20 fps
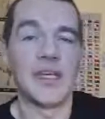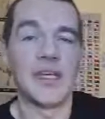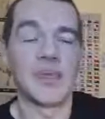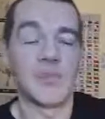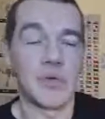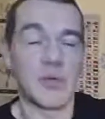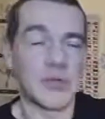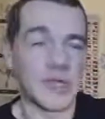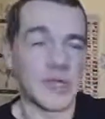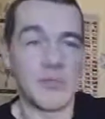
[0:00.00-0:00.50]

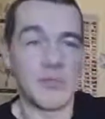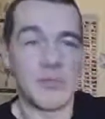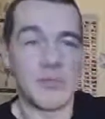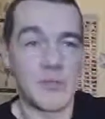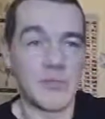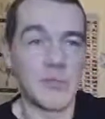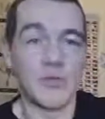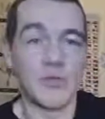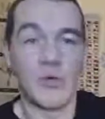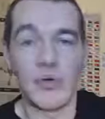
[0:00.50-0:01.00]
especially the
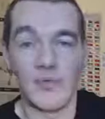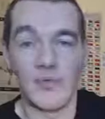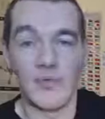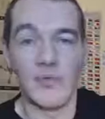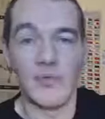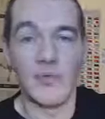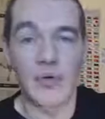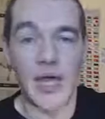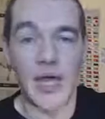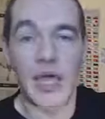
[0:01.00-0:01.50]
people who
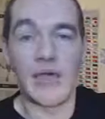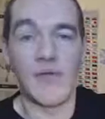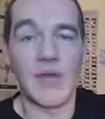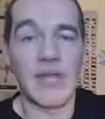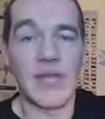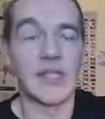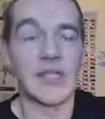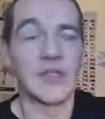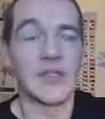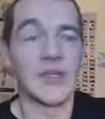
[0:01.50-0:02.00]
have high
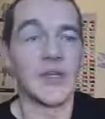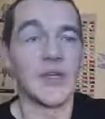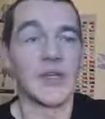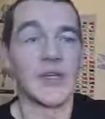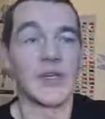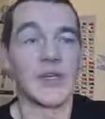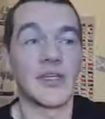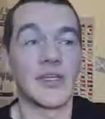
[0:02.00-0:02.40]
ratings,